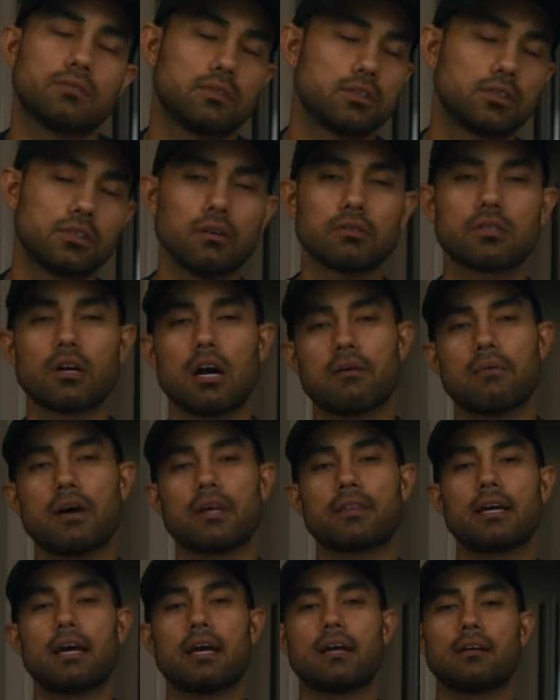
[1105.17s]
So sorry
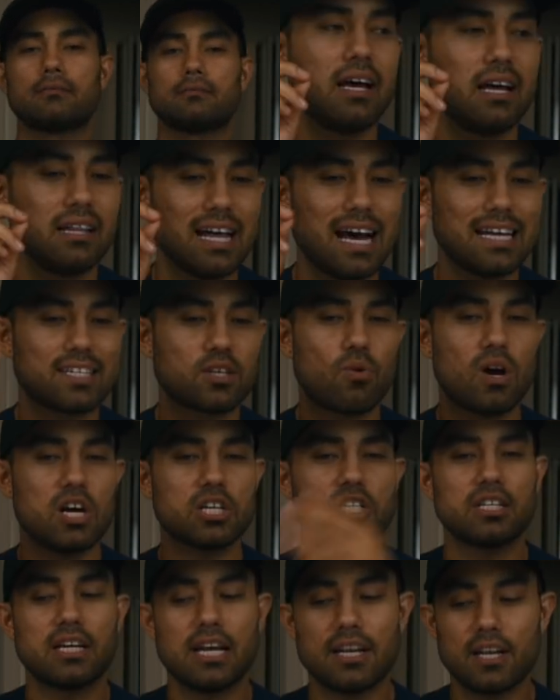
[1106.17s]
about that. Last
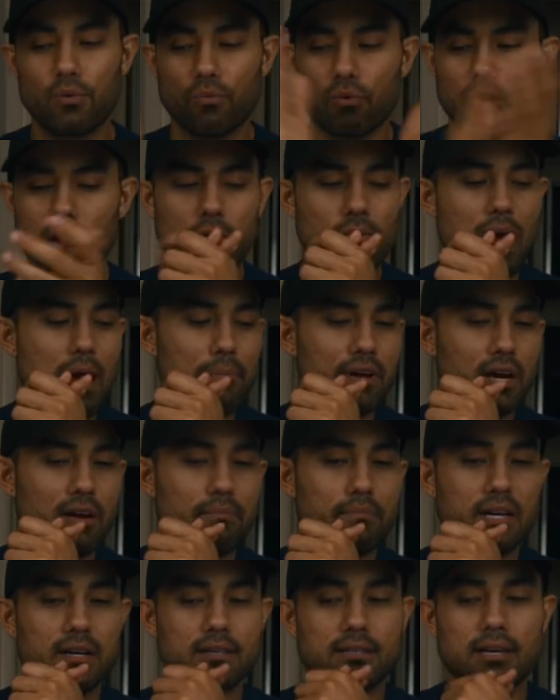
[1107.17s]
question, and then we're gonna wrap it
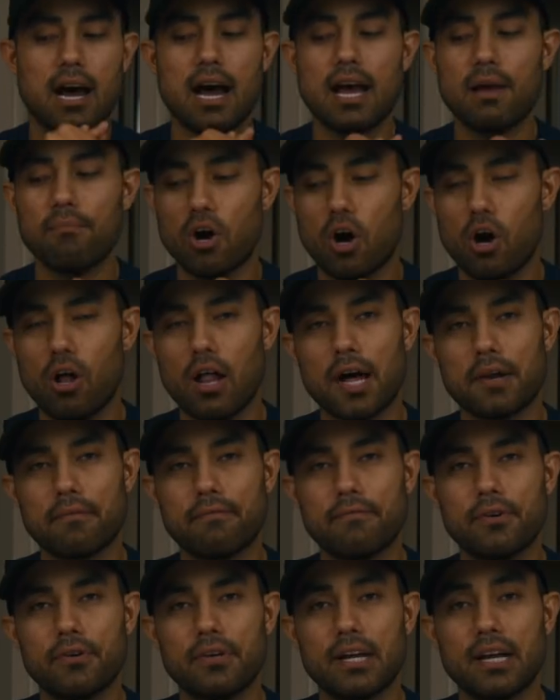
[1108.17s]
up because I am all out
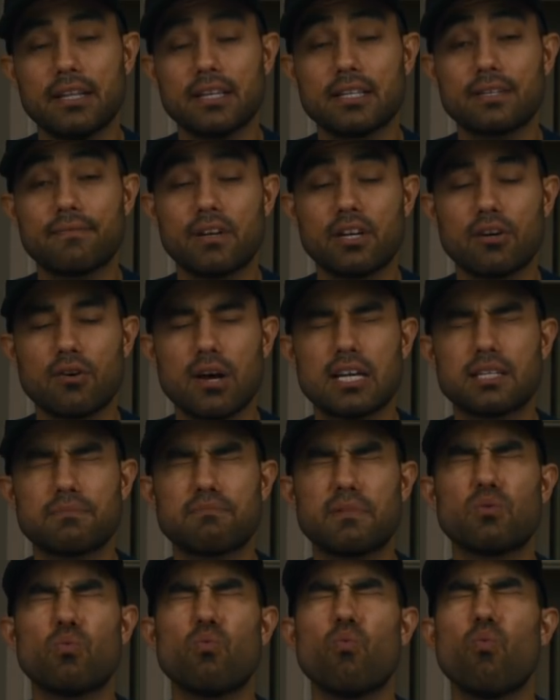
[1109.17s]
of food and this video has
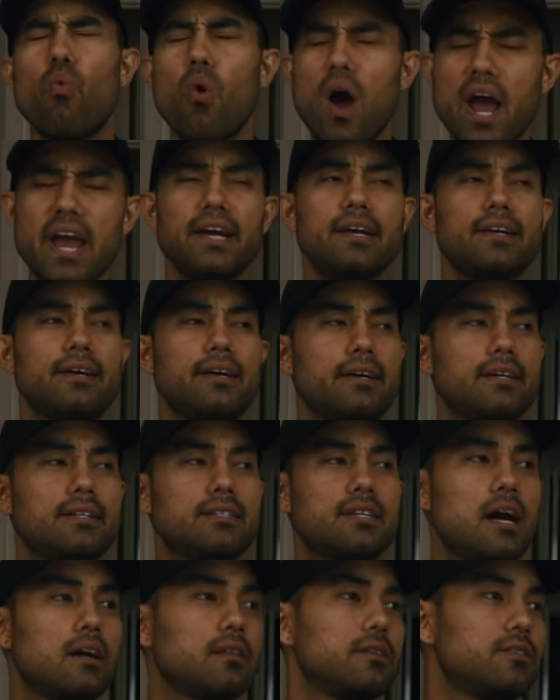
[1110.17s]
been way
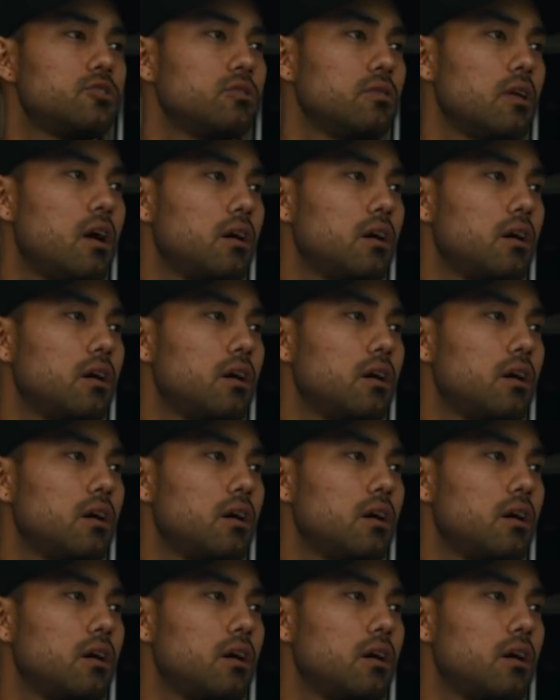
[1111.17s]
entirely too